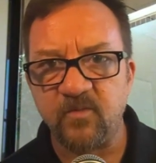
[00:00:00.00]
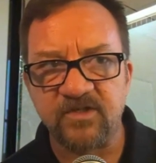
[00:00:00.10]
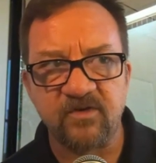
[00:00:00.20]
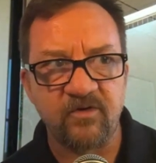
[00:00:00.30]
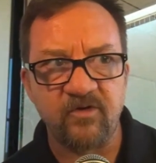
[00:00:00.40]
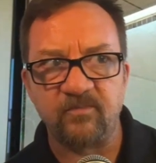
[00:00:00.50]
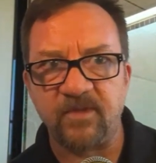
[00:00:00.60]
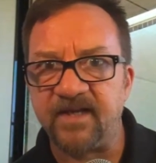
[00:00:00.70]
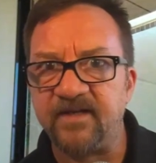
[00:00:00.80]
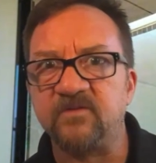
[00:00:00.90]
which are your
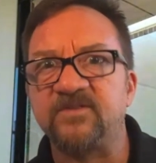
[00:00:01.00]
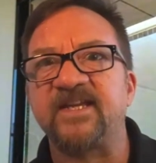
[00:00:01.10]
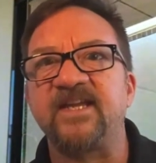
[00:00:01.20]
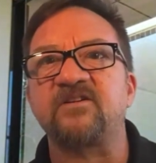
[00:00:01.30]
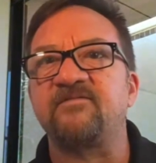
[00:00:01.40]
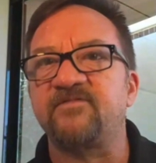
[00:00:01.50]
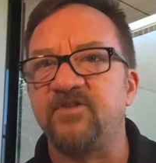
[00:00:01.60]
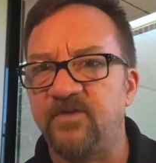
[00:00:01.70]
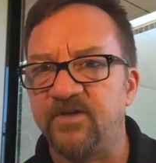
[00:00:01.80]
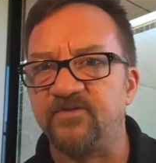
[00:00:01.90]
millennials that kicked off
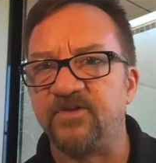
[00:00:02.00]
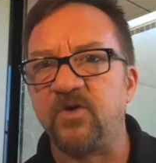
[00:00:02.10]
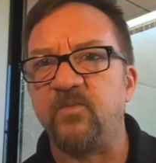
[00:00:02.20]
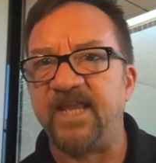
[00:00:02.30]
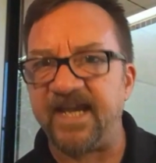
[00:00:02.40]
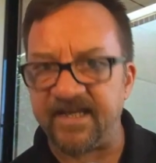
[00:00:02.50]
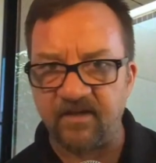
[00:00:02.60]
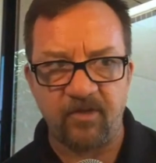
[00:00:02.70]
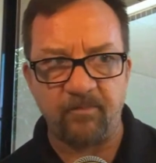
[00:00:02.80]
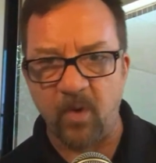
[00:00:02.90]
2 years ago when they hit
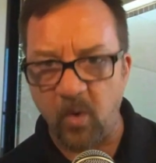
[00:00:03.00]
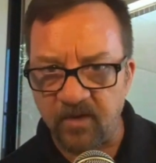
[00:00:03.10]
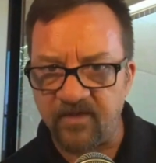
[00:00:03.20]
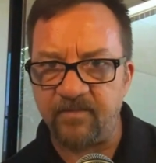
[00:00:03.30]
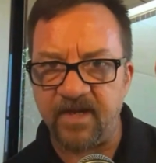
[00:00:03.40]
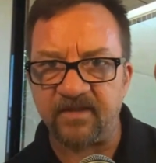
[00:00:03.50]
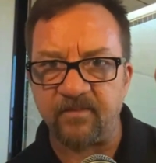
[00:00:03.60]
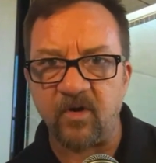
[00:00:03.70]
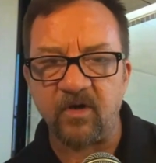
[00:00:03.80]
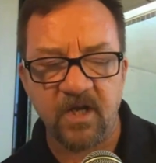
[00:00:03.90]
the bulk of them hit the
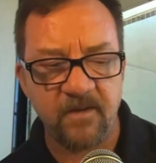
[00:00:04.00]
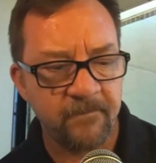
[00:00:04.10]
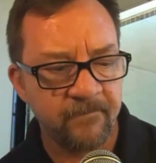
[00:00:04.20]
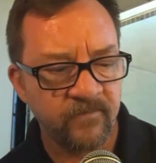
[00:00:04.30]
market.